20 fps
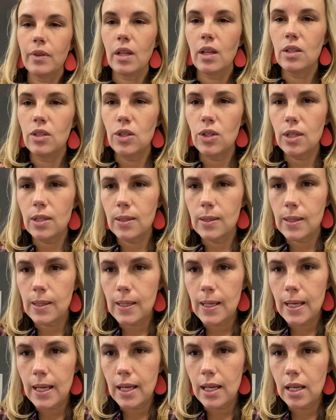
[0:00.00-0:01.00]
you can
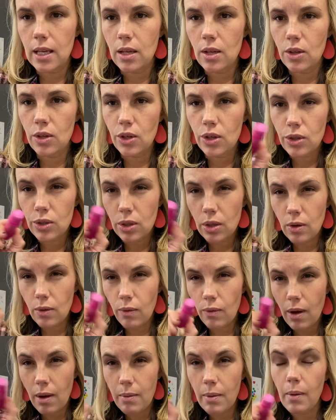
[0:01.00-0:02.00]
see, you're just gonna
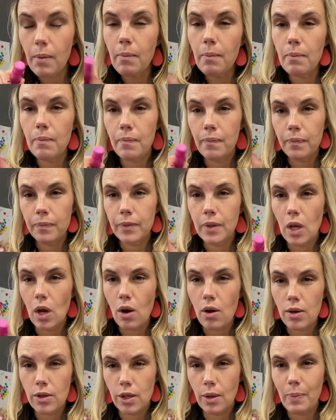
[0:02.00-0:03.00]
rub them
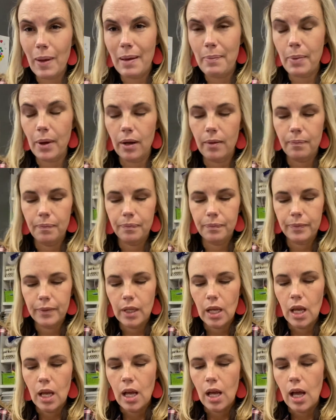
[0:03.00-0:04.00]
on your paper.
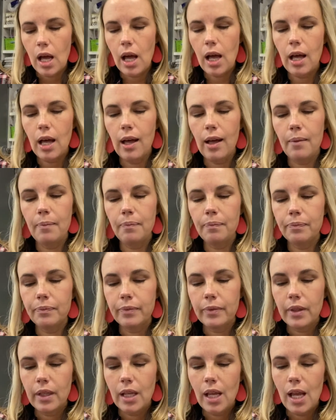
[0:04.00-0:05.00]
And
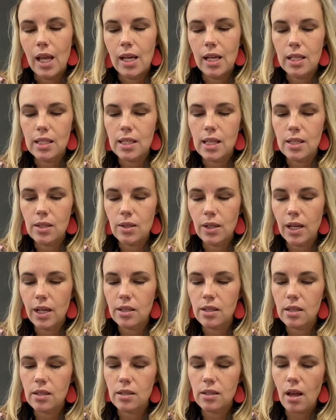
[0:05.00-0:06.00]
it says on here, it's
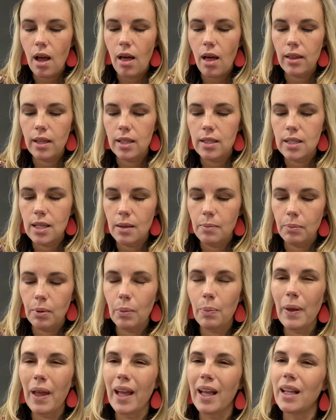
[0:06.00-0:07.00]
a solid temper
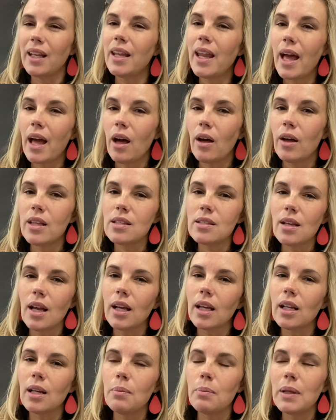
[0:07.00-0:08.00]
paint. Now, it's not
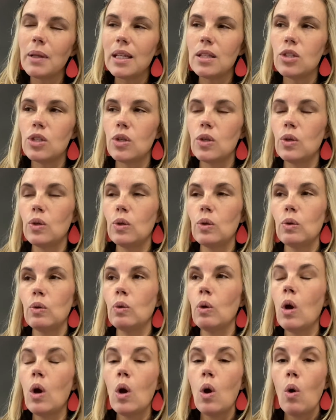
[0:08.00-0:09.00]
gonna be
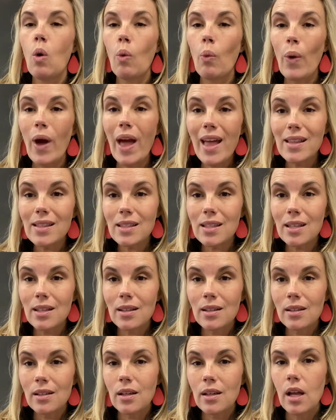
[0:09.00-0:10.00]
too wet
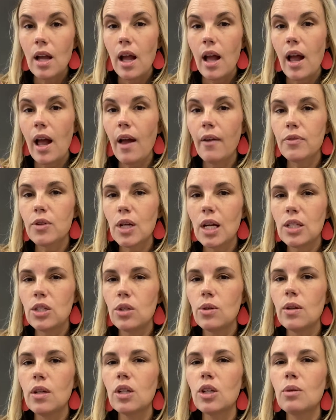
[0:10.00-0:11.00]
after I do
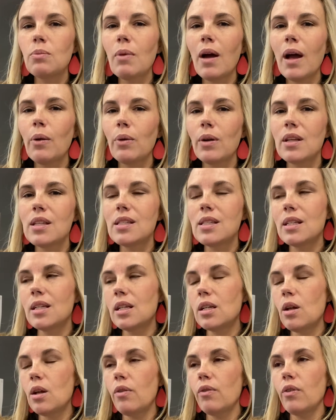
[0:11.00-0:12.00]
it. You might wanna send
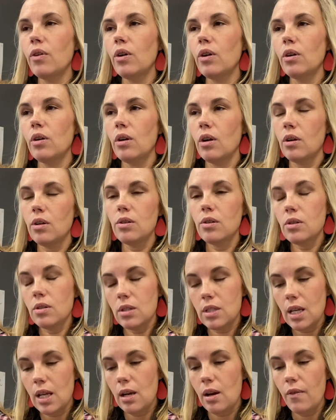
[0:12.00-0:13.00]
it over or
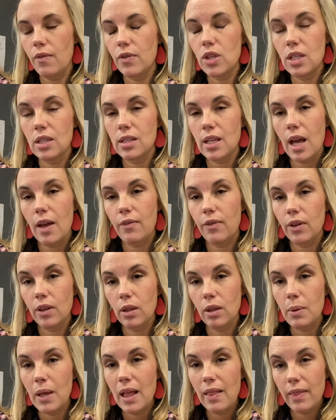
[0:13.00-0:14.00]
set it over to the side for a
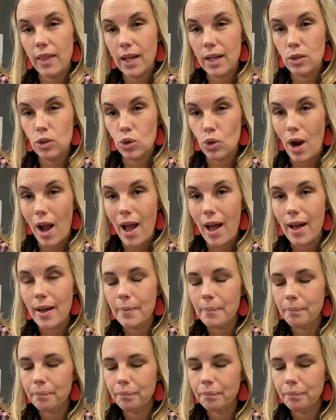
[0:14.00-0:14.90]
little bit and let it dry.